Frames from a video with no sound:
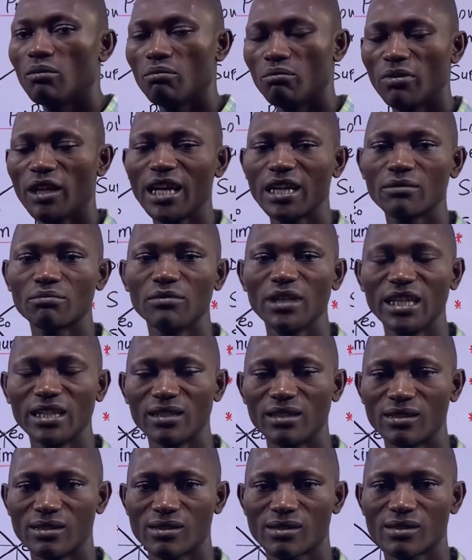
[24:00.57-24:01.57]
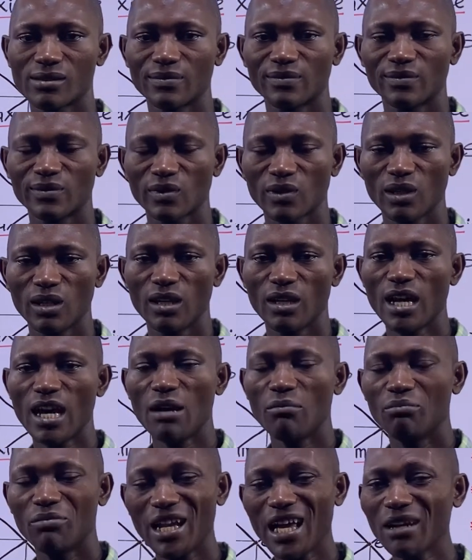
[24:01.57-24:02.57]
black markets.
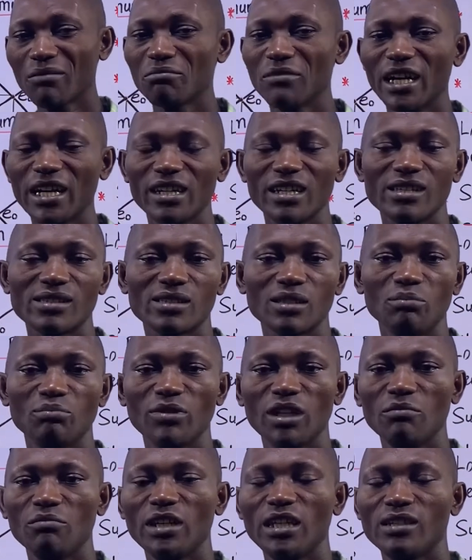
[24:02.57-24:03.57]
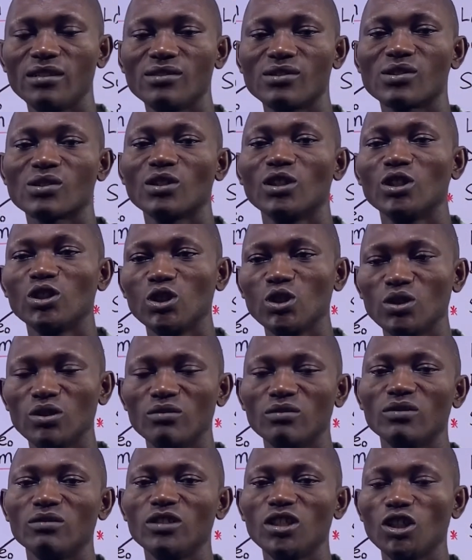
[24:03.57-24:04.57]
And black market simply means
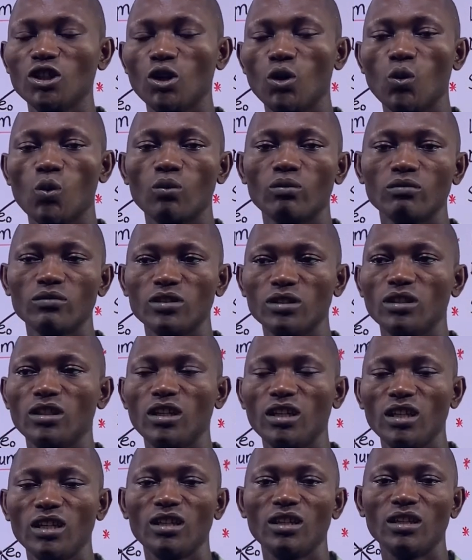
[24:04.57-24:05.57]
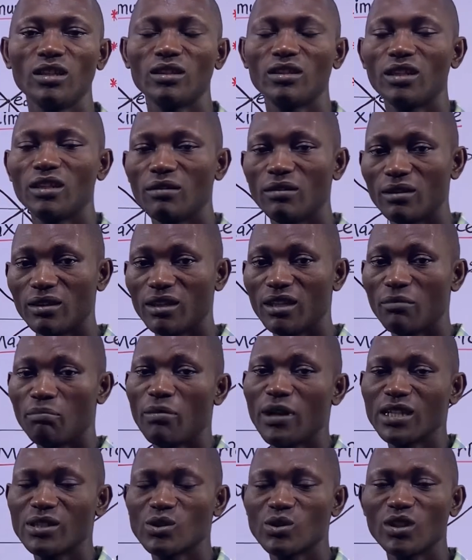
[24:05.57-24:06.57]
you know the
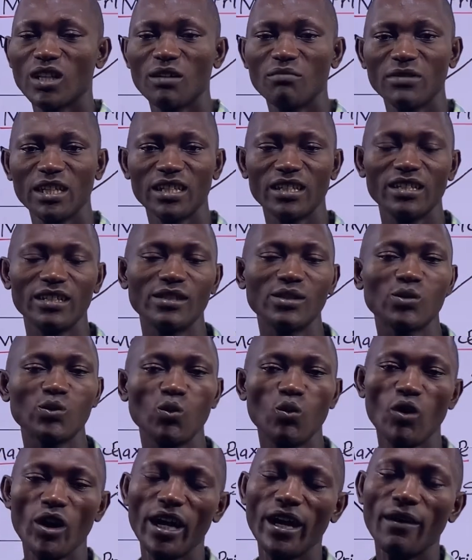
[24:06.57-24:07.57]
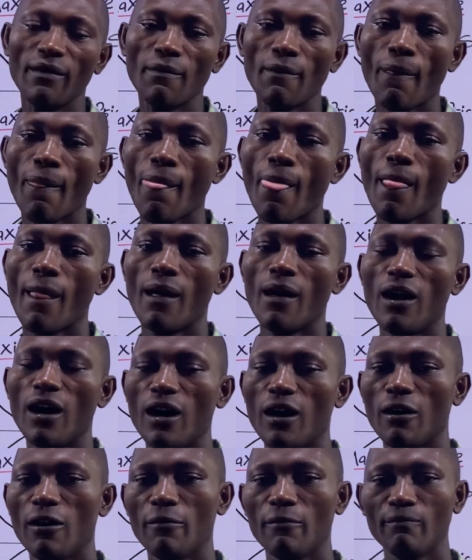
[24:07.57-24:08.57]
particular markets where
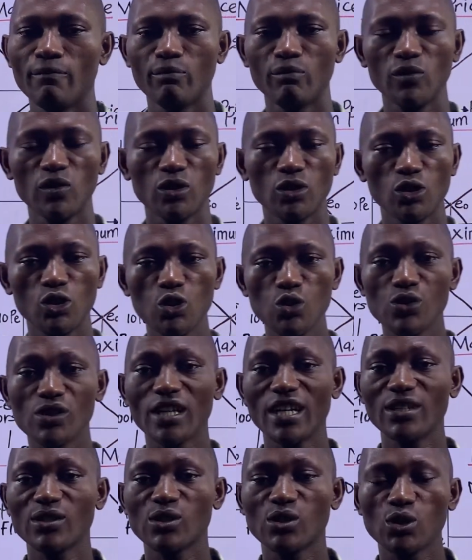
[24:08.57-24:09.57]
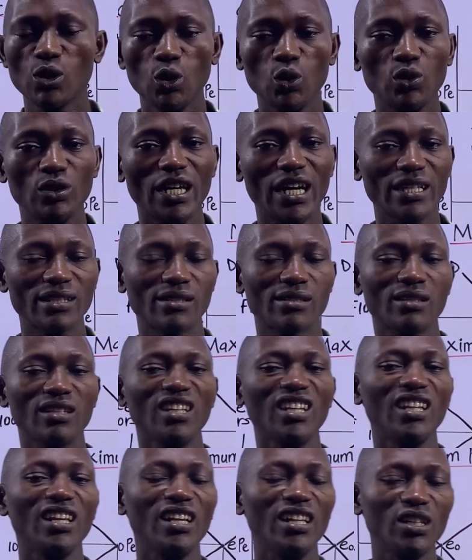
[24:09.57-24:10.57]
uh, goods are sold at
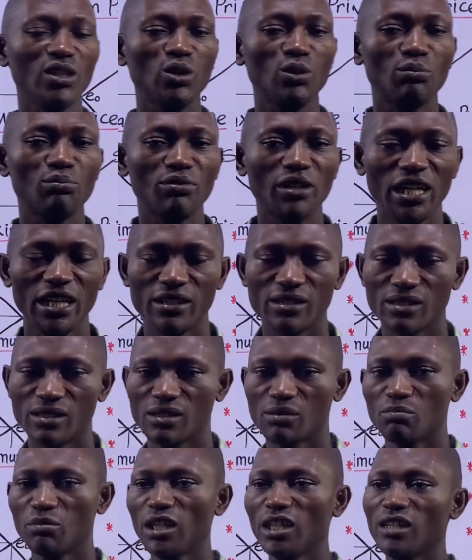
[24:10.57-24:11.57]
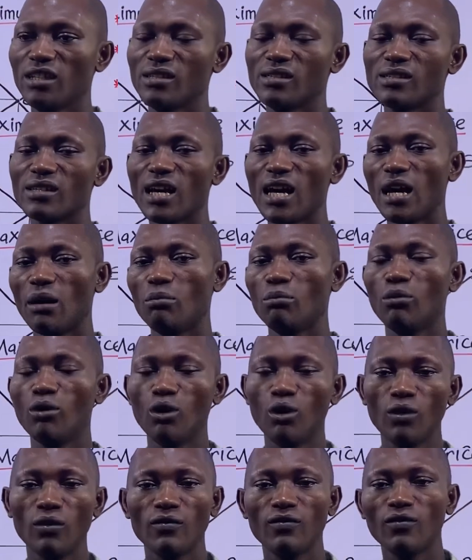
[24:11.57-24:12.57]
illegal prices, be it
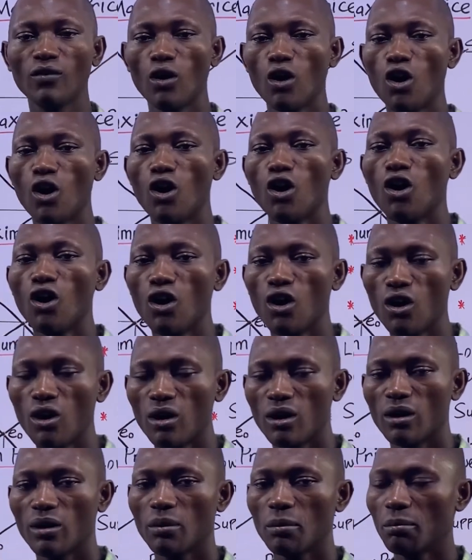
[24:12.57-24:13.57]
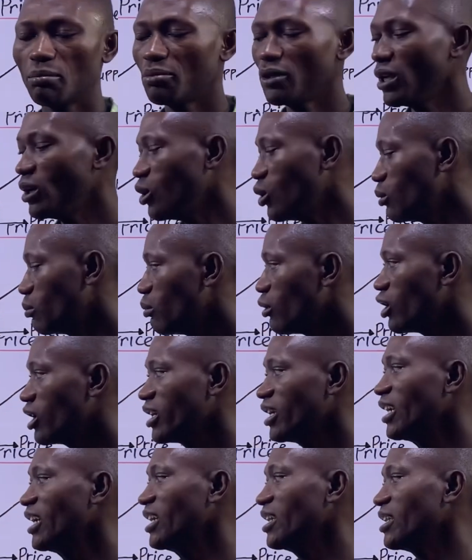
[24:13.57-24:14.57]
above or below. But
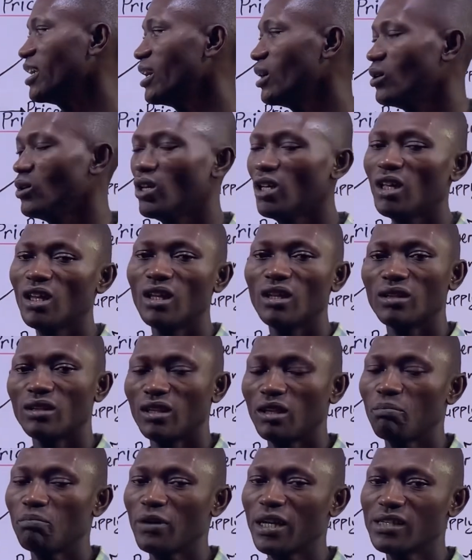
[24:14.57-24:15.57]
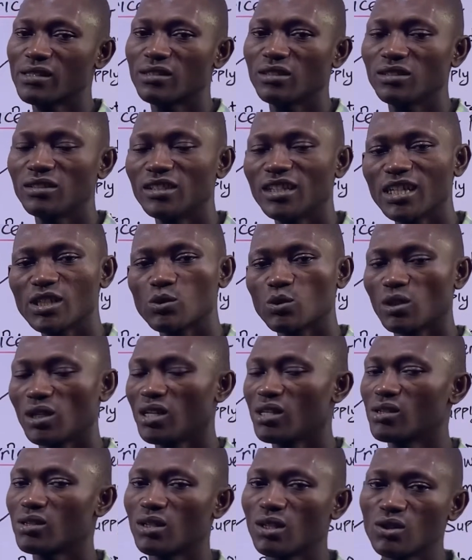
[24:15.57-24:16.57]
here now, the passengers will
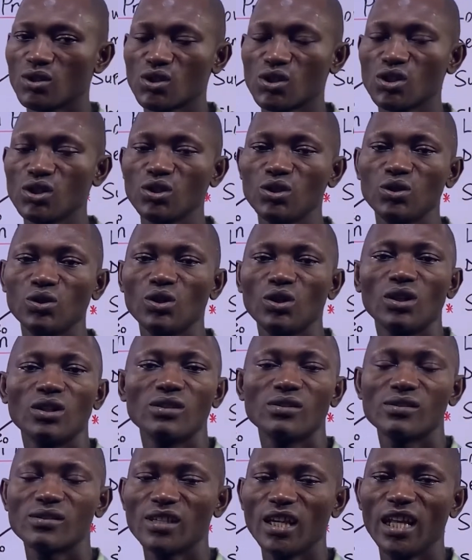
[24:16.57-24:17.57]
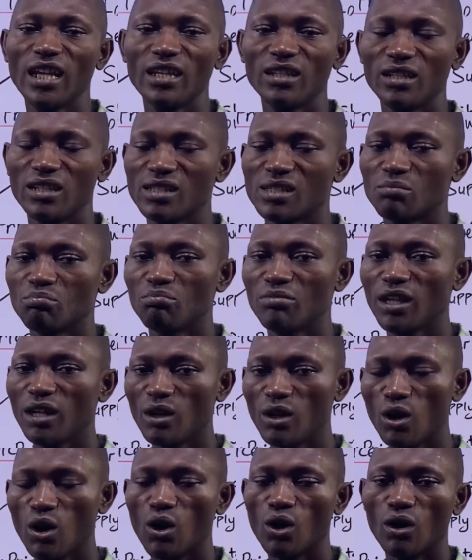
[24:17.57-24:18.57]
resort to selling it
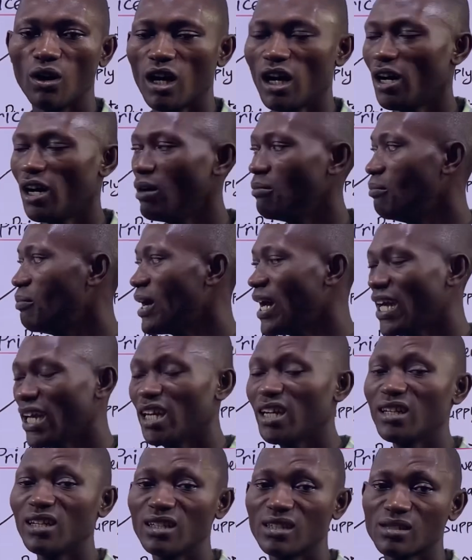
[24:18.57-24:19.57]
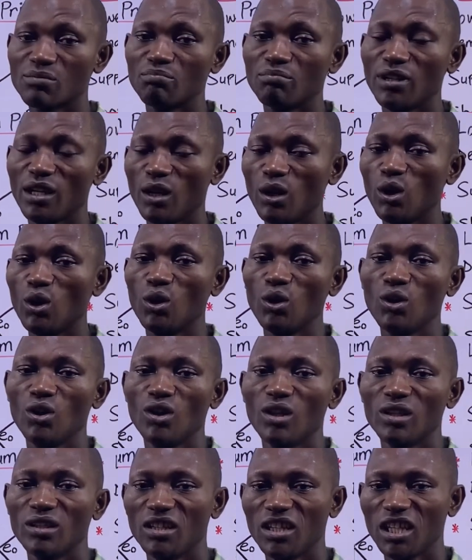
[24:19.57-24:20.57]
below, buying it below
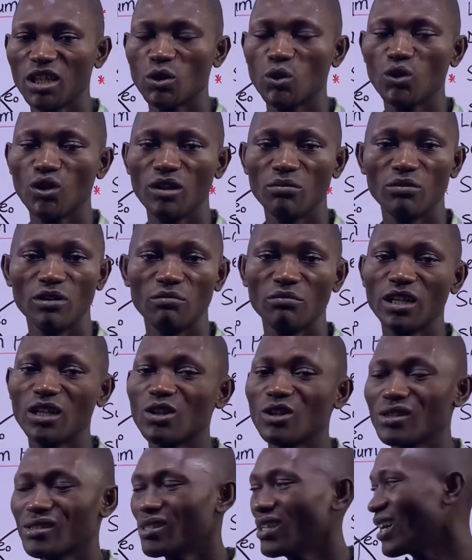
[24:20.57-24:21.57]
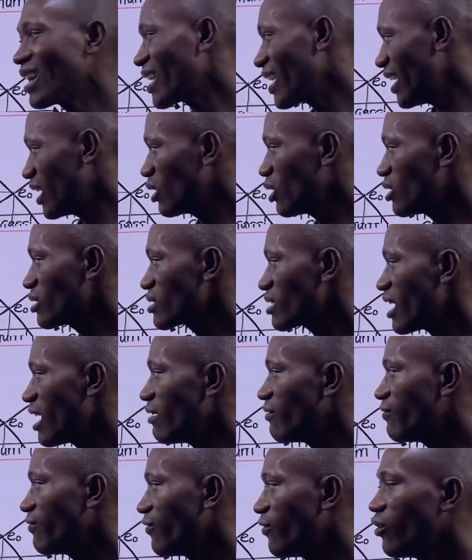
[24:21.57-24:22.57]
the equilibrium, because they cannot
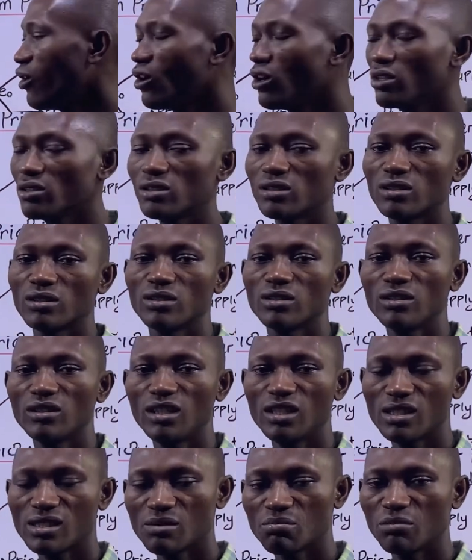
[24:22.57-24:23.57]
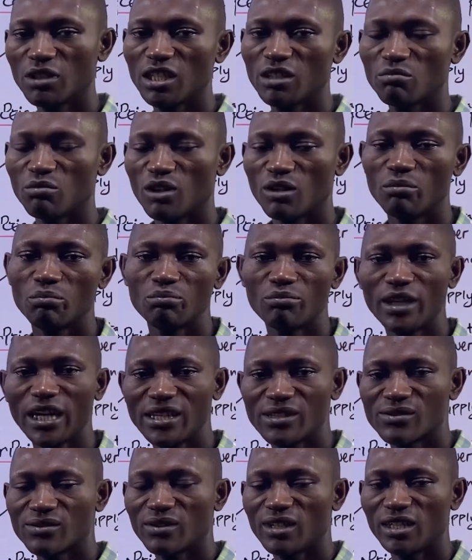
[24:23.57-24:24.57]
afford this minimum
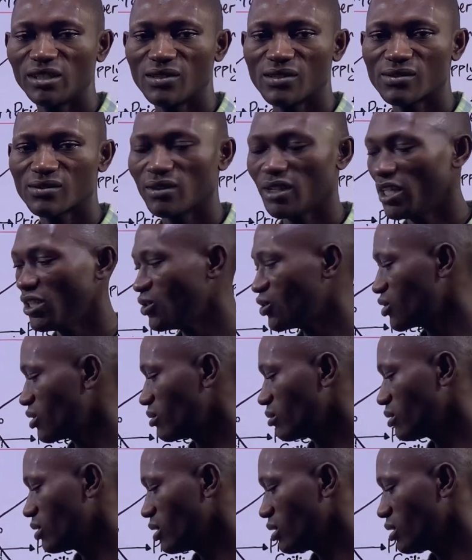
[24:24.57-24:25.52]
price legislation.